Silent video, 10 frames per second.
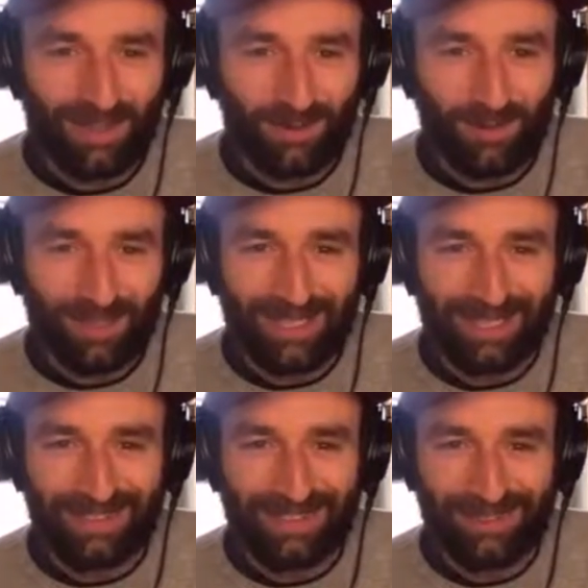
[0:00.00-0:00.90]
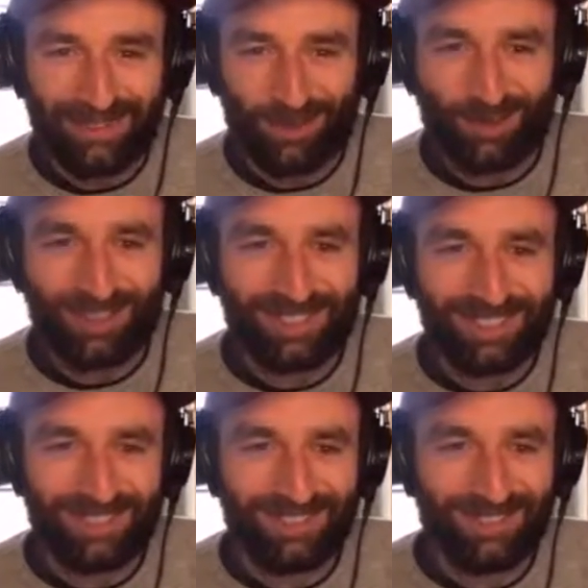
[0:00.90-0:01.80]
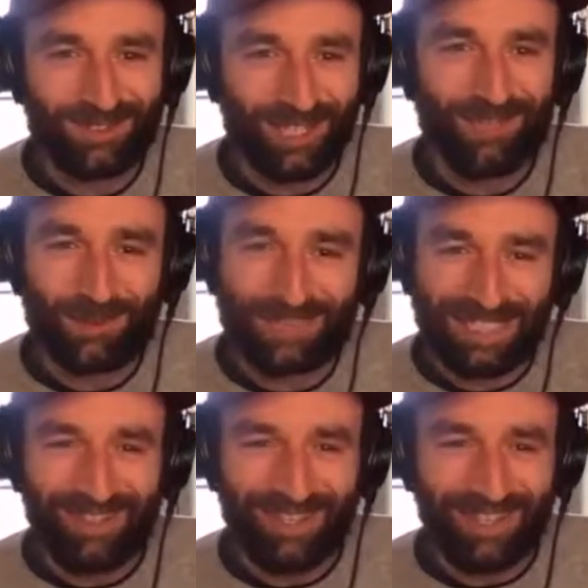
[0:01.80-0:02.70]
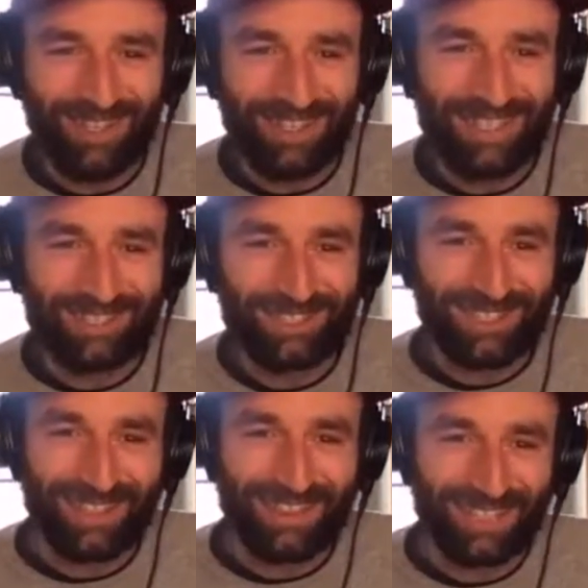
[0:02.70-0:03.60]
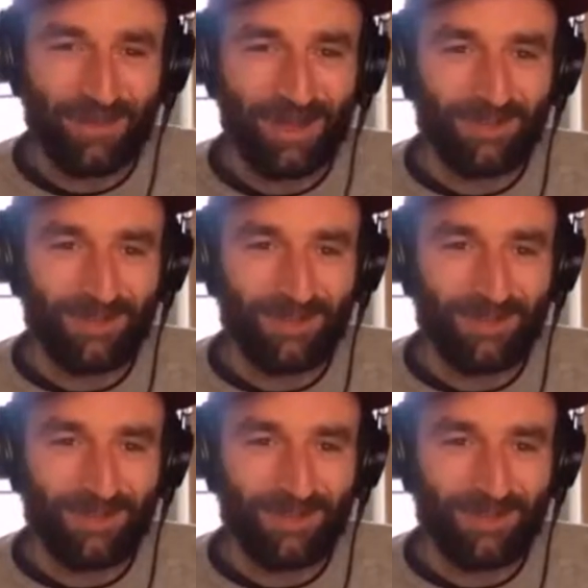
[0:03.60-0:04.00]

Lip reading: I think one way to get into trouble is to try to do a data lake architecture and not think about